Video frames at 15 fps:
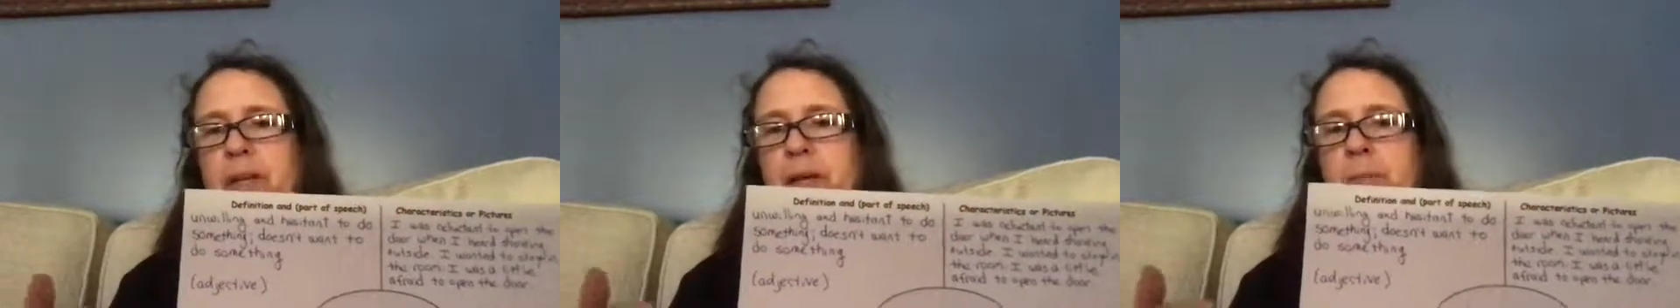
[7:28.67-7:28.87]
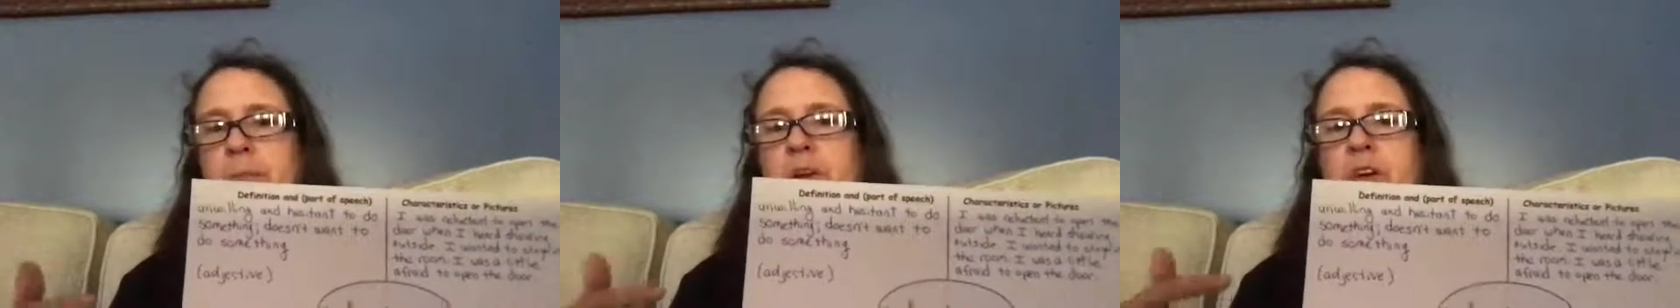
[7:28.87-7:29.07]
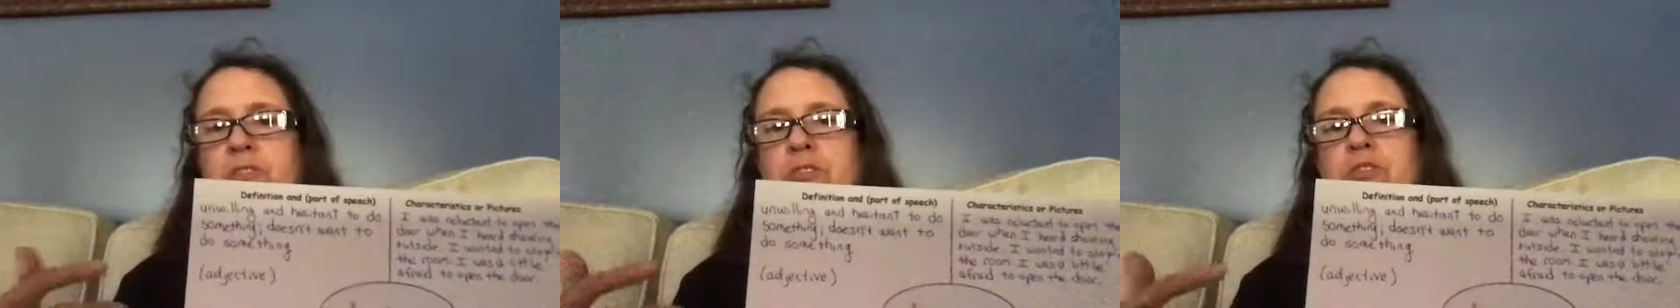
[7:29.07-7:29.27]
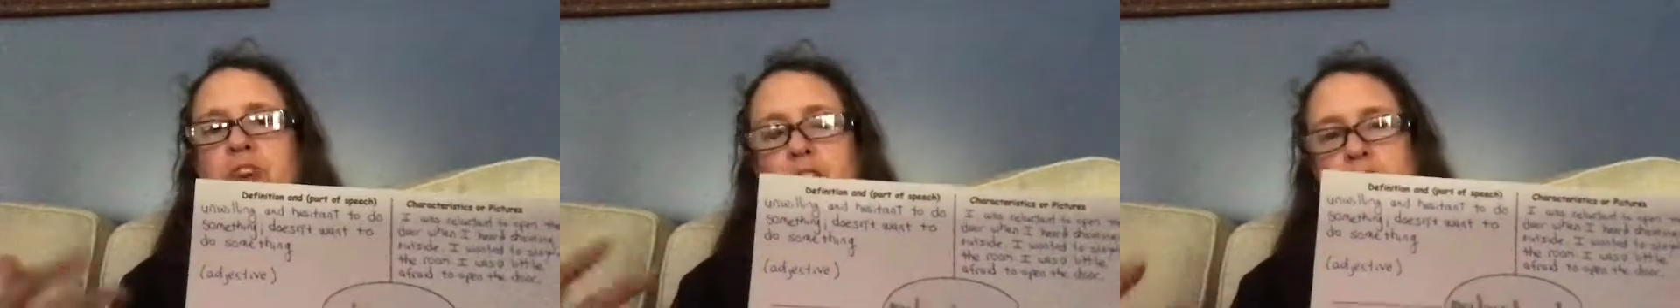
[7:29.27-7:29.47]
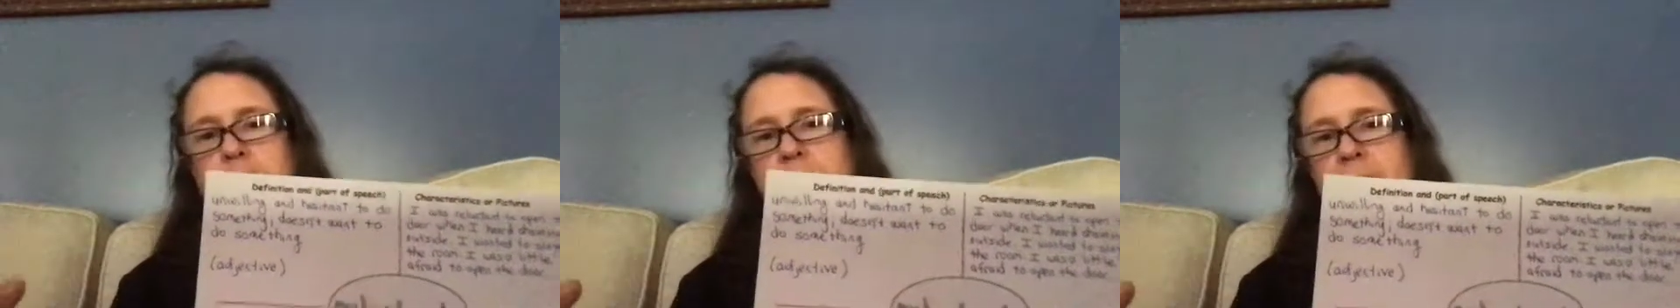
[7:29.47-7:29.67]
And we also
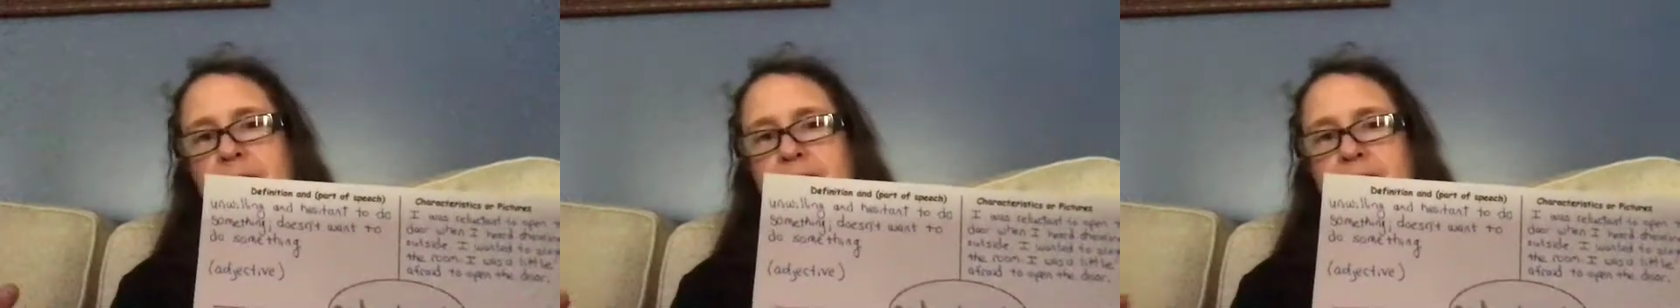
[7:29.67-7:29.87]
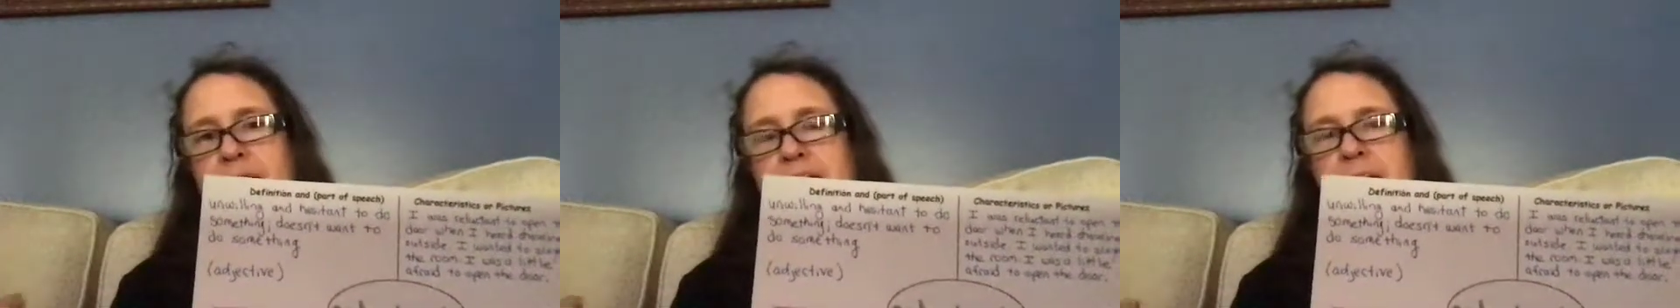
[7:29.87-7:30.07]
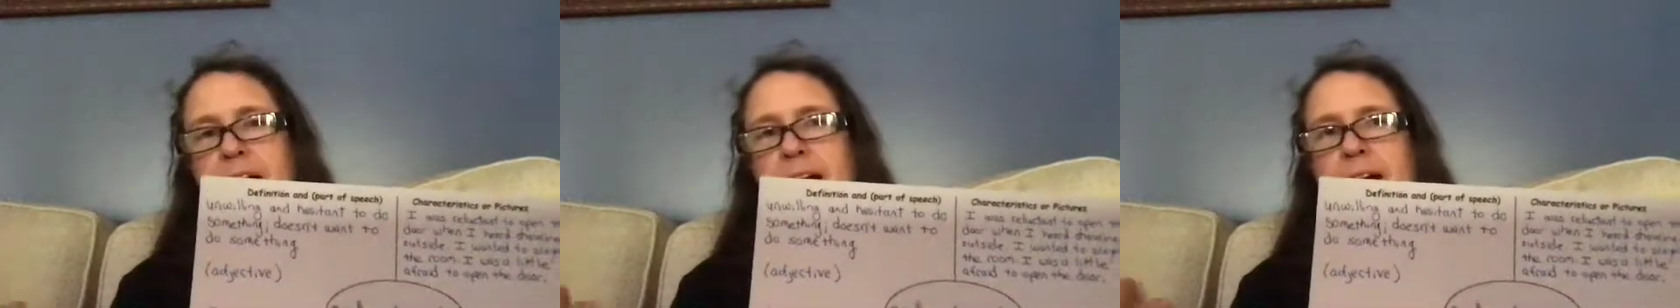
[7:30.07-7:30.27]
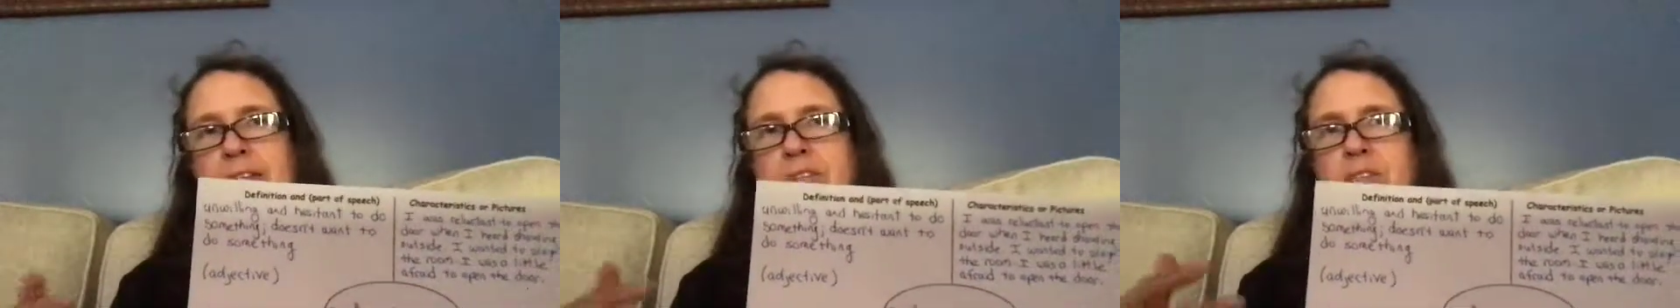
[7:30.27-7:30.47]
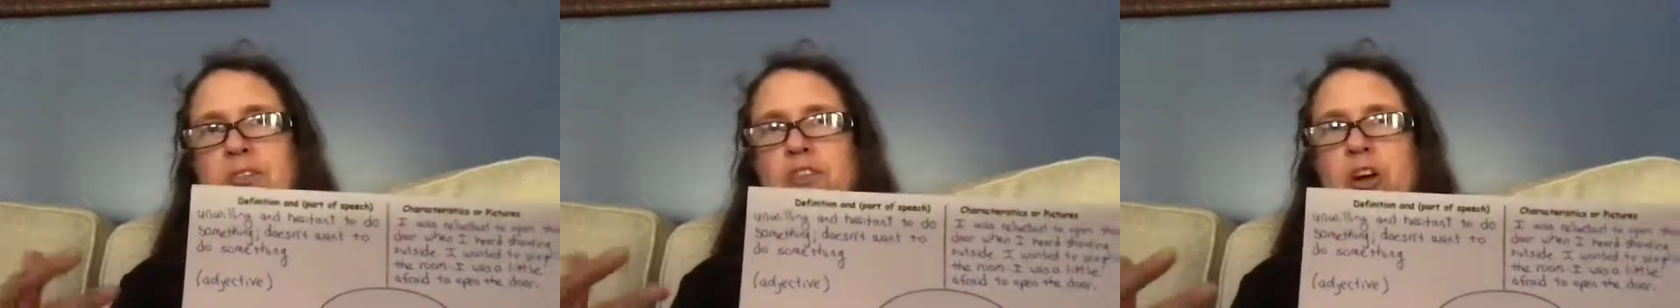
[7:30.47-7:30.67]
talked about it in
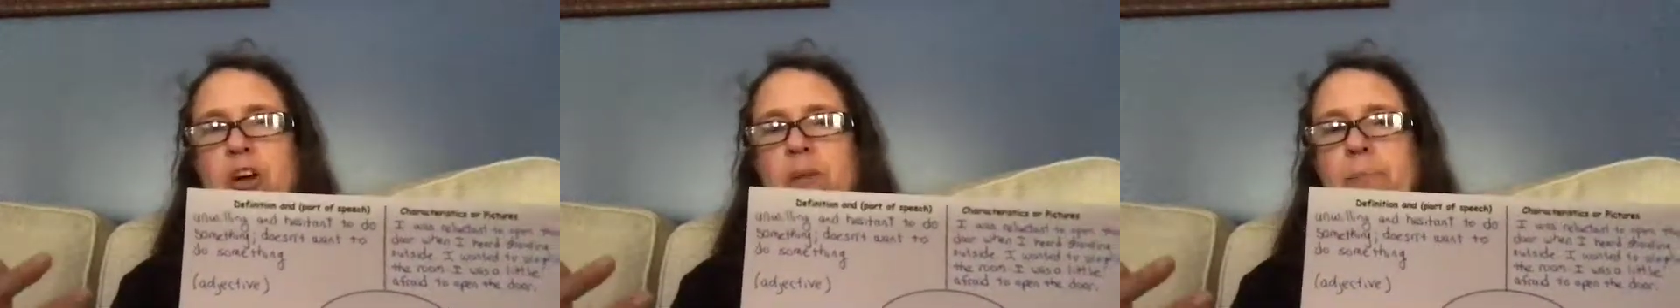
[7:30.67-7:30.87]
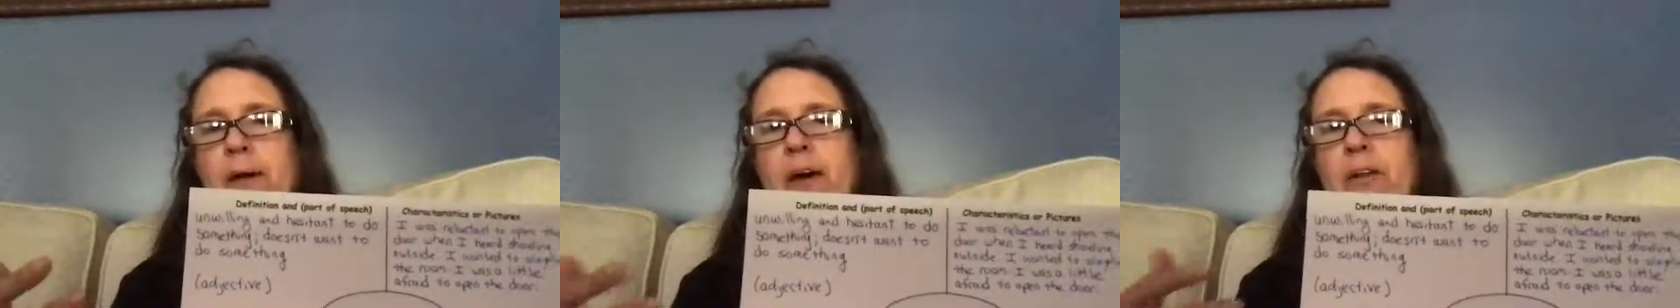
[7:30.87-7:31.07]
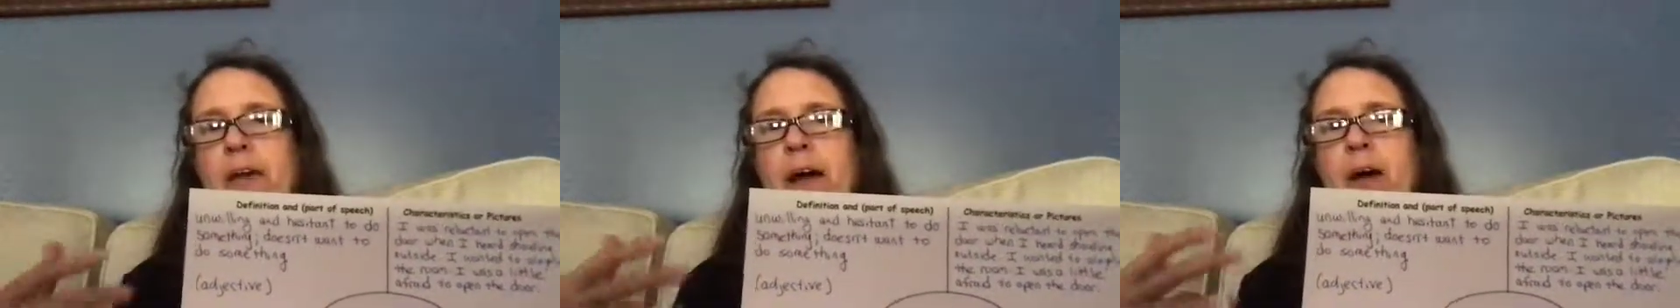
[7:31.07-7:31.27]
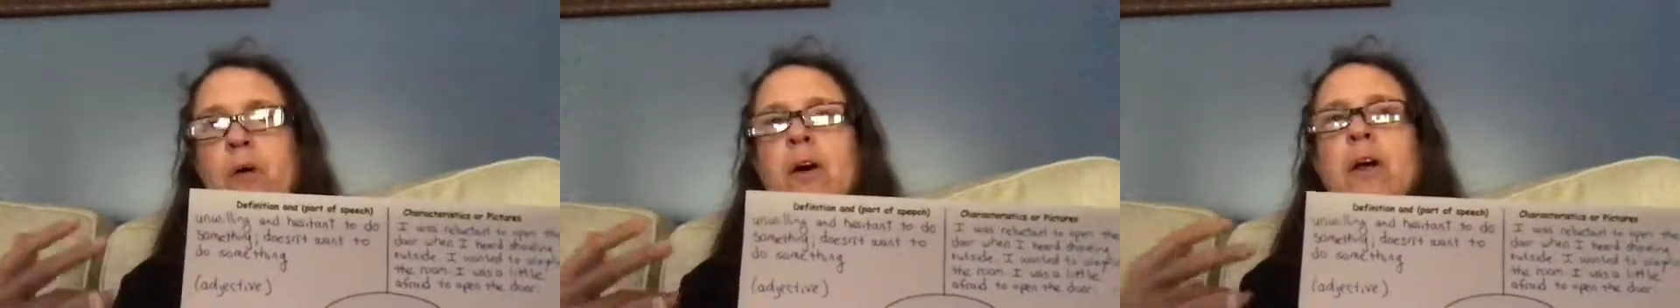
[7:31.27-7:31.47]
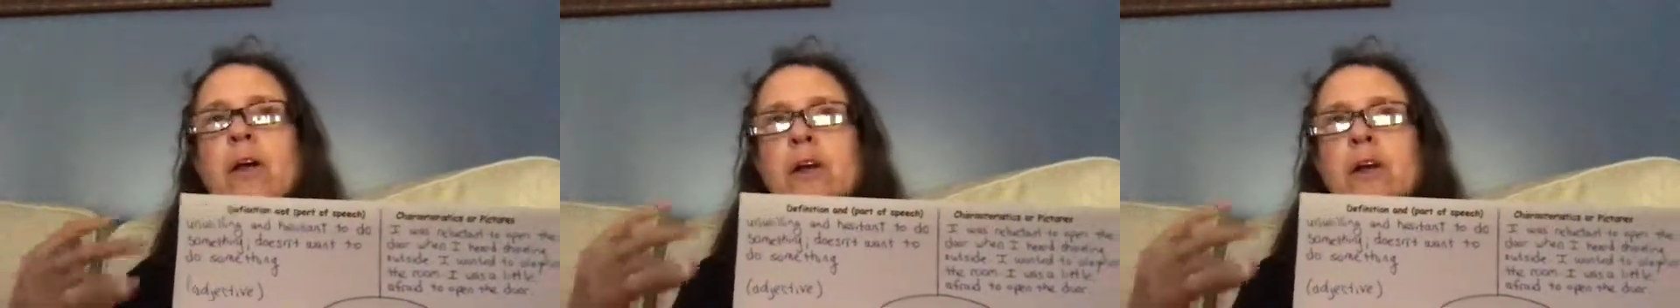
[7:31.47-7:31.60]
class and talk about how